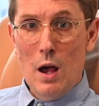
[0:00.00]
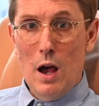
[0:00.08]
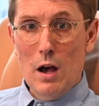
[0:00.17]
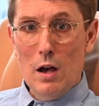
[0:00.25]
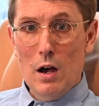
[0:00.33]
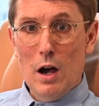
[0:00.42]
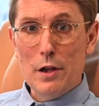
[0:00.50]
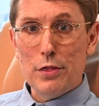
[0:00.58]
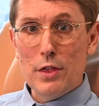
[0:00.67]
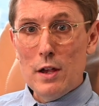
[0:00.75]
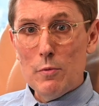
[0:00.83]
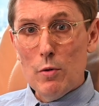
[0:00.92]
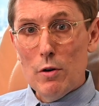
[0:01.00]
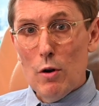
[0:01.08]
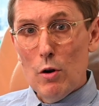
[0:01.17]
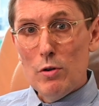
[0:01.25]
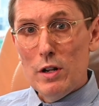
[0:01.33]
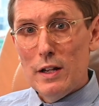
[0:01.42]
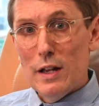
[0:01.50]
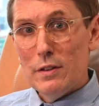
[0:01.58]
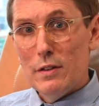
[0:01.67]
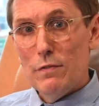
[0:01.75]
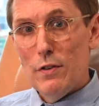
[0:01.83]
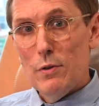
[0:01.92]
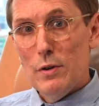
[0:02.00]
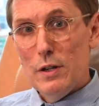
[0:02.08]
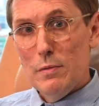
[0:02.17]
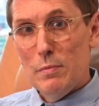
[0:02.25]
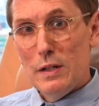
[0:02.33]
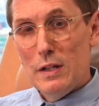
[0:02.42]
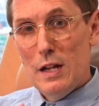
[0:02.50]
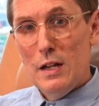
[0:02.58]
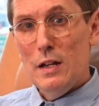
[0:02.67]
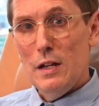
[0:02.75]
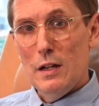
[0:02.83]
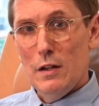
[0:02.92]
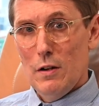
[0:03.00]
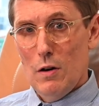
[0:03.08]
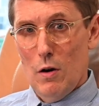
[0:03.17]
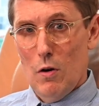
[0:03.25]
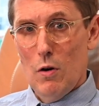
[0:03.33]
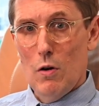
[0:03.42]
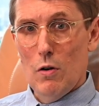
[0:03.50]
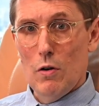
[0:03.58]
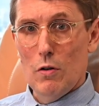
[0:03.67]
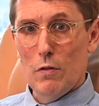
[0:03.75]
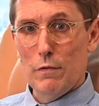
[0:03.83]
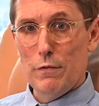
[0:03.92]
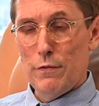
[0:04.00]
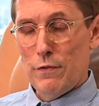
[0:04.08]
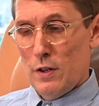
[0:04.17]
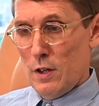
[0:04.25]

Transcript: Uh, I think we're only at the very beginning of